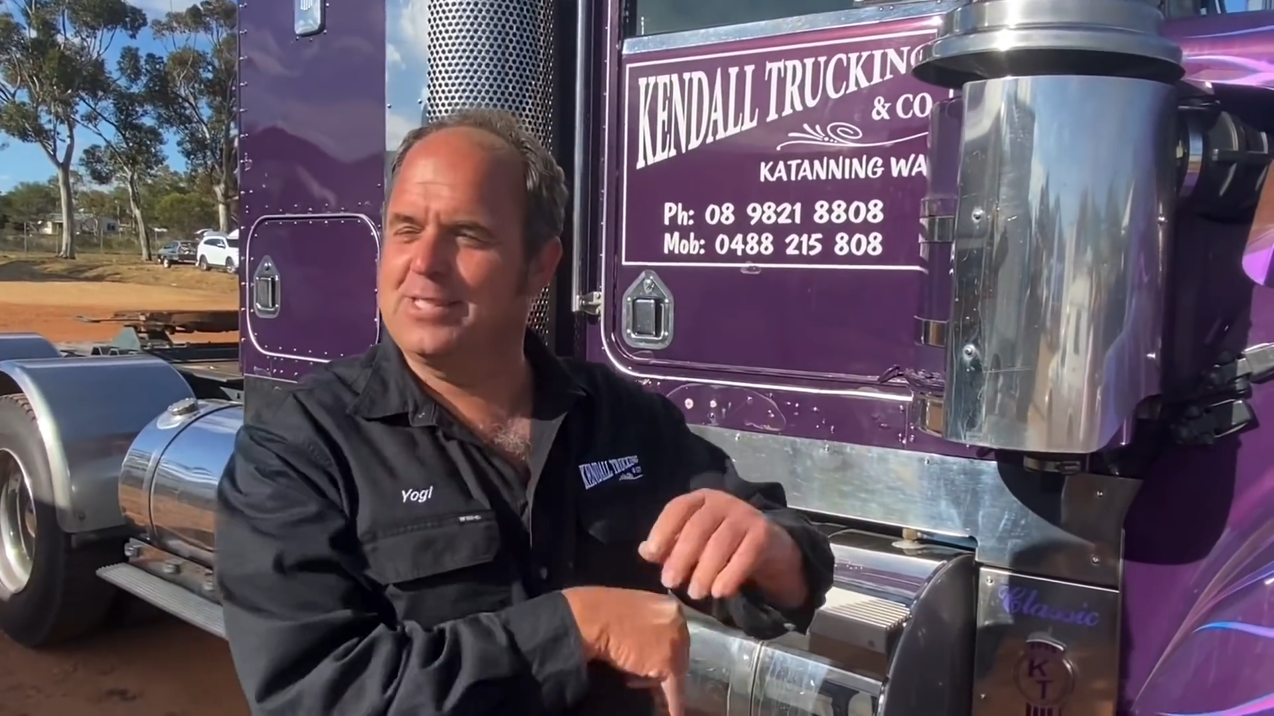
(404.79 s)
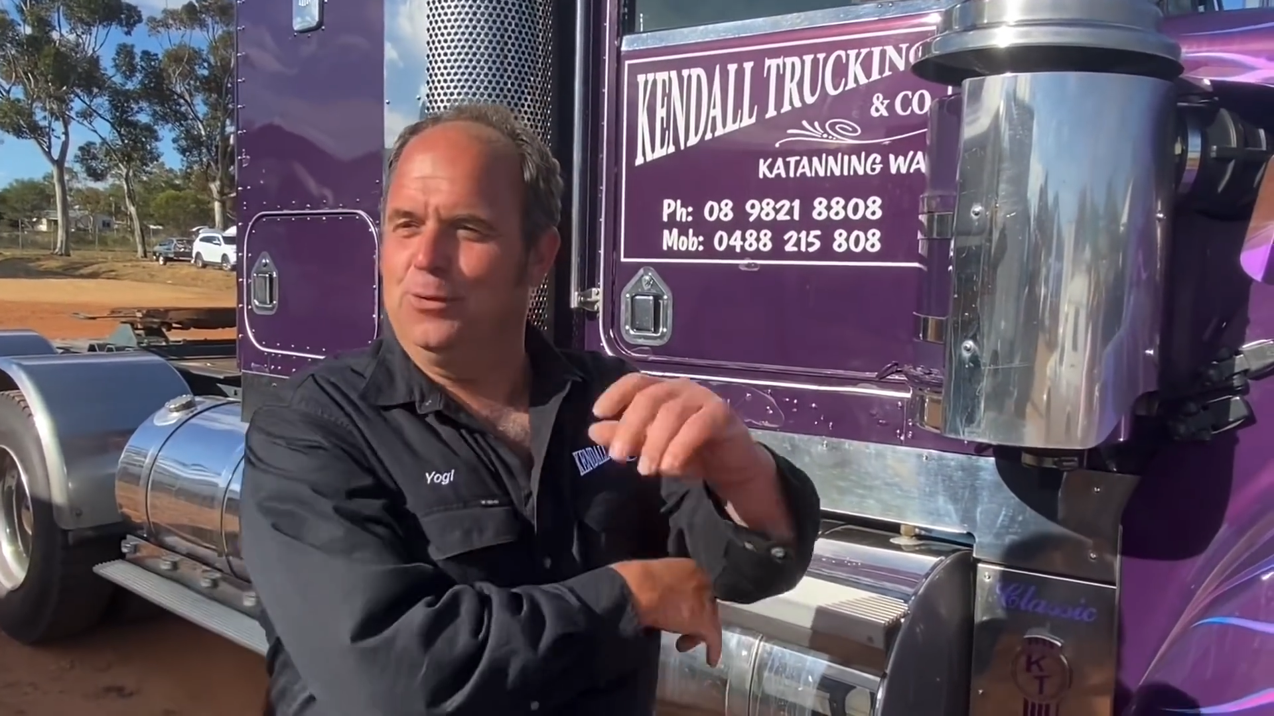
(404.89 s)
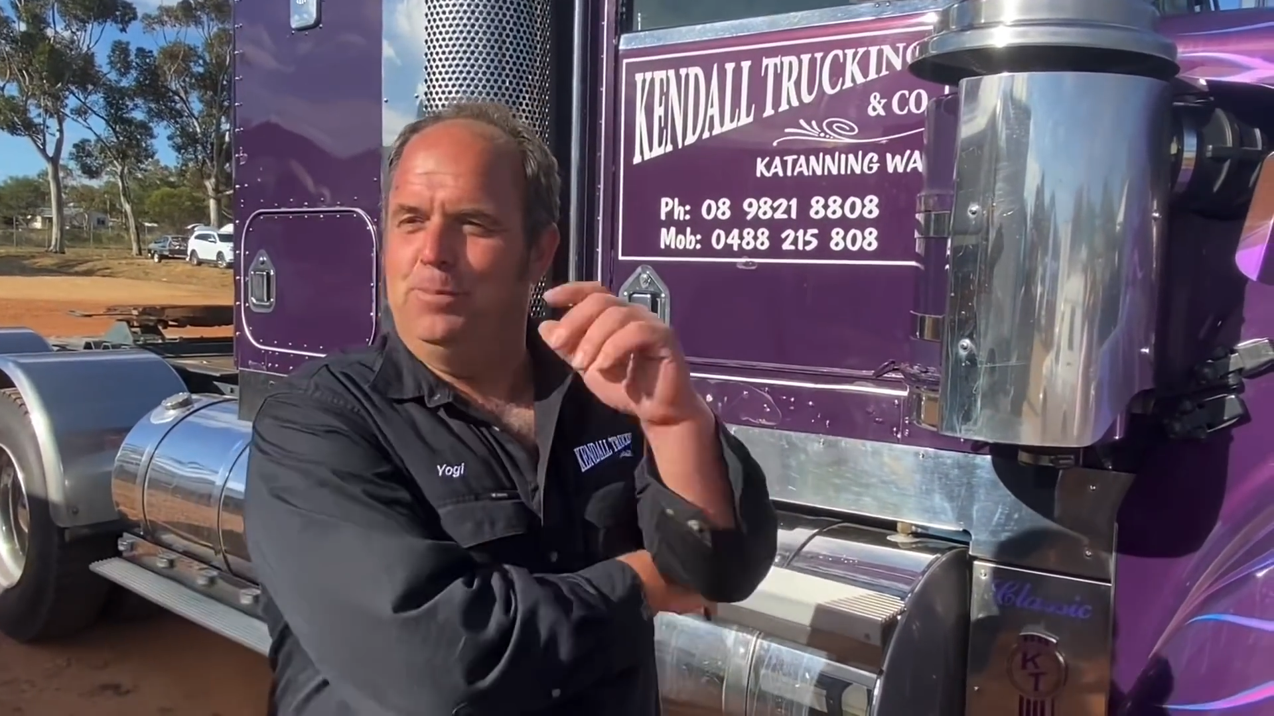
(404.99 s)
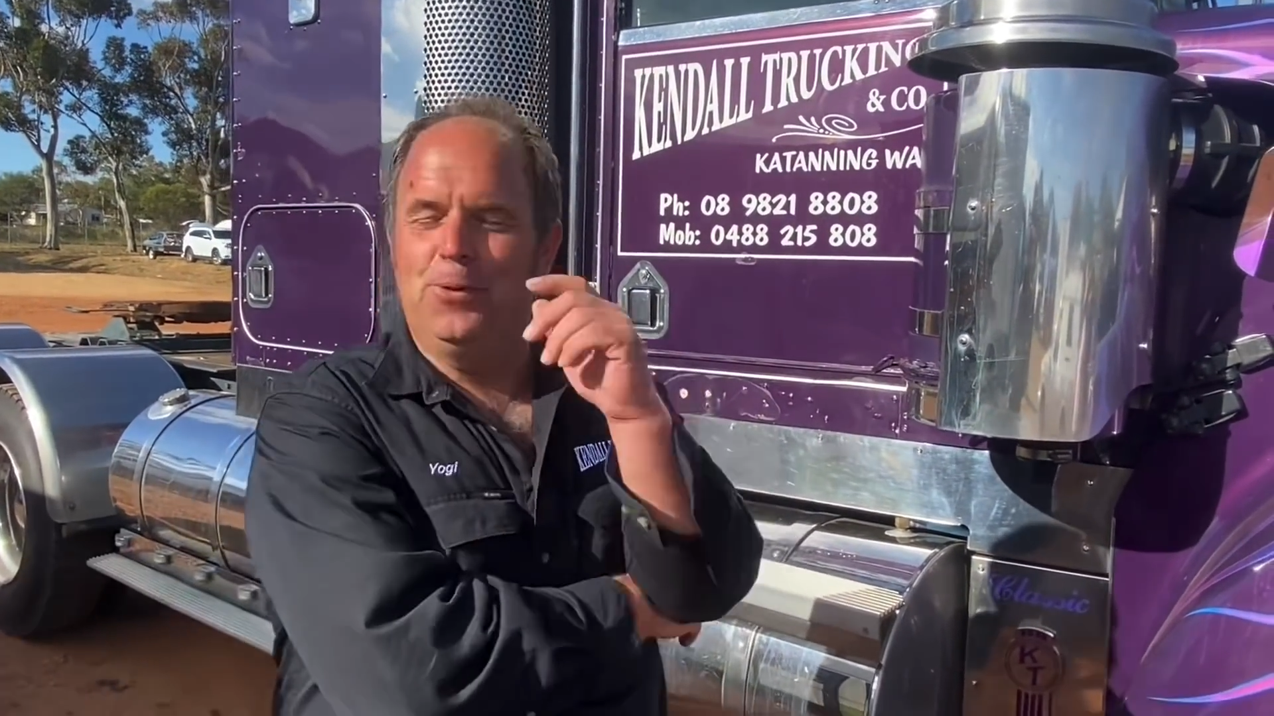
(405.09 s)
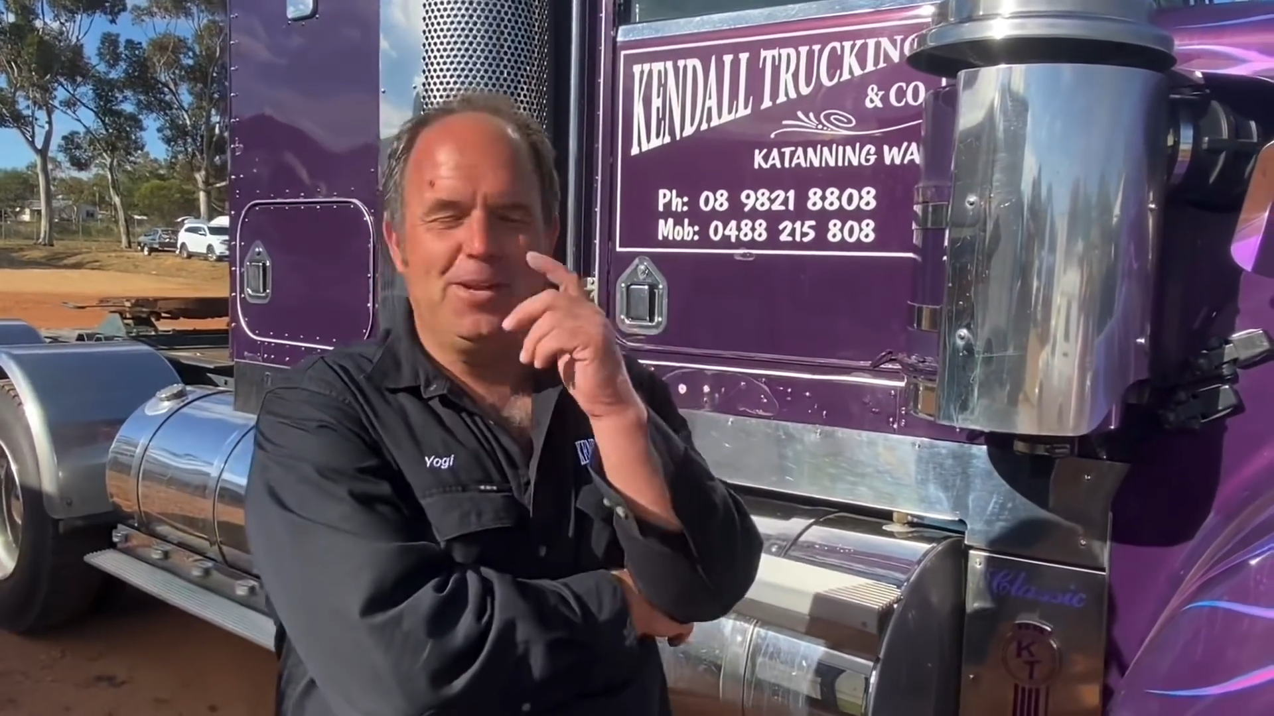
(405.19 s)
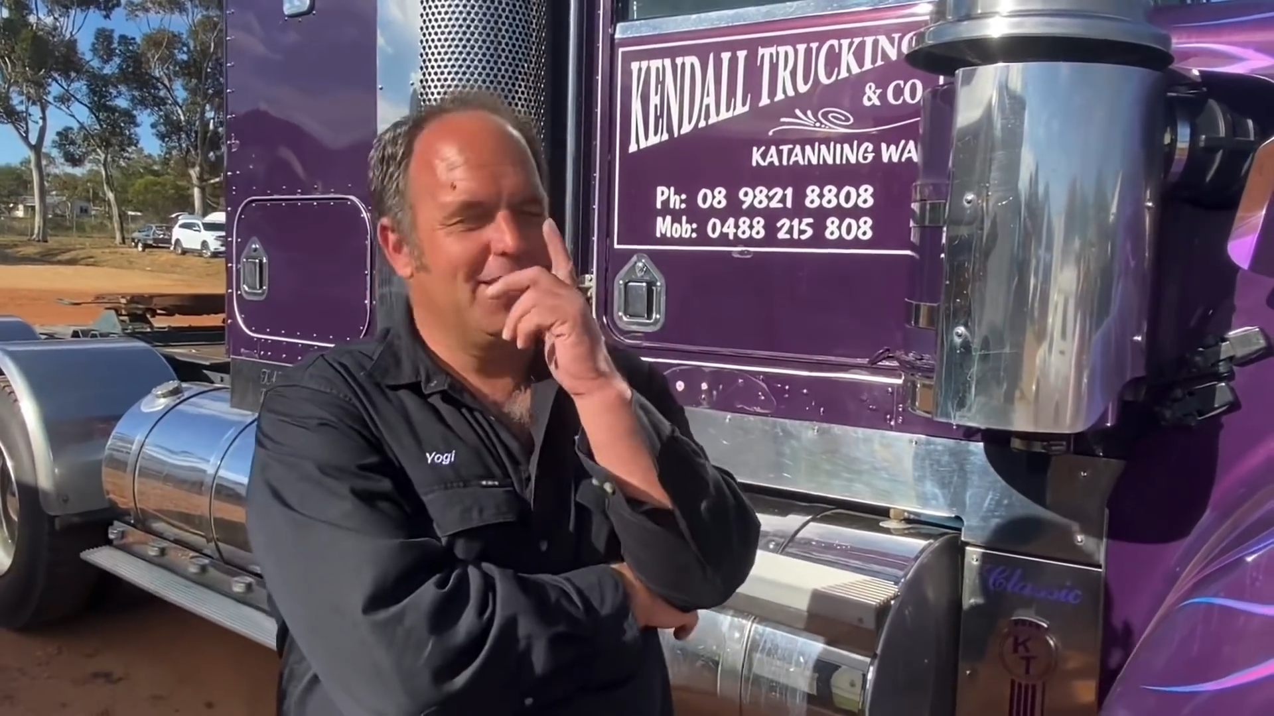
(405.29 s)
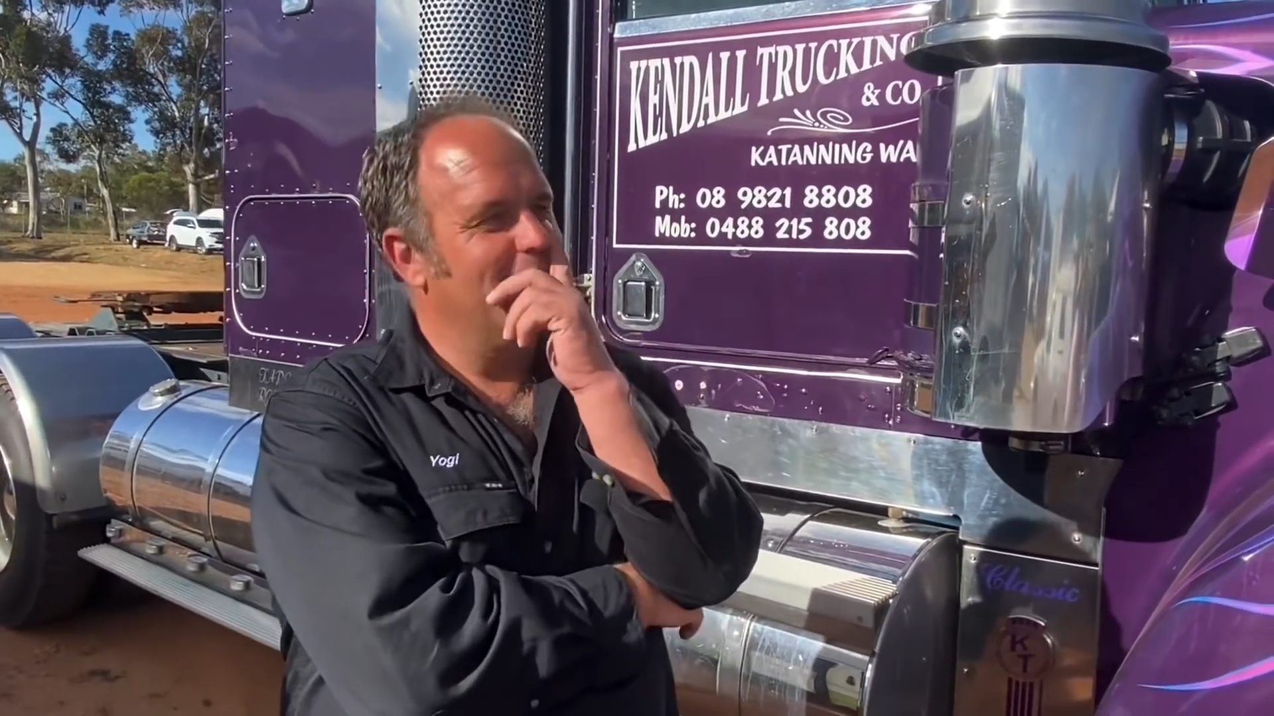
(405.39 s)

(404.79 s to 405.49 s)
a good point.